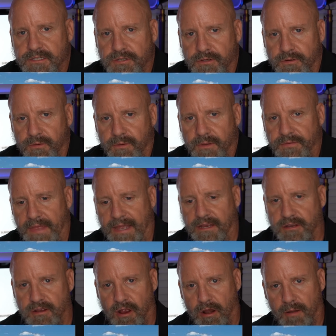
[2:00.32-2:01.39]
to, that
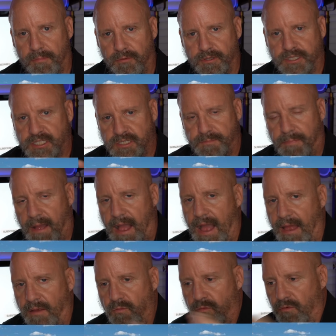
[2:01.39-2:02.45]
garbled
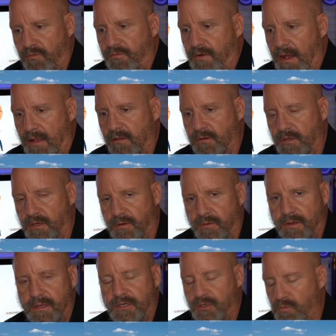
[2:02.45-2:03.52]
spot will follow you.
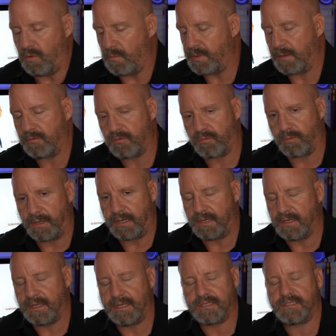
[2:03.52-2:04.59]
You won't be able to
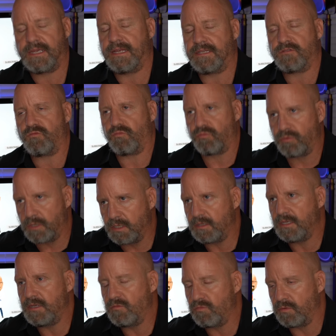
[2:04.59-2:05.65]
read. It's
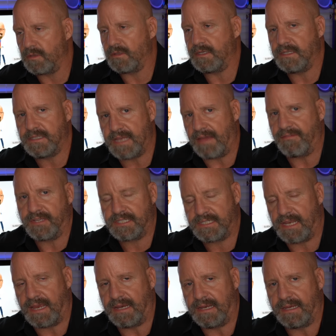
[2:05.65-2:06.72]
really, really
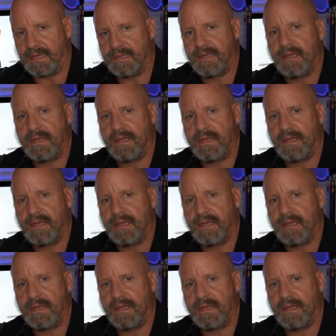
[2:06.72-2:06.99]
devastating.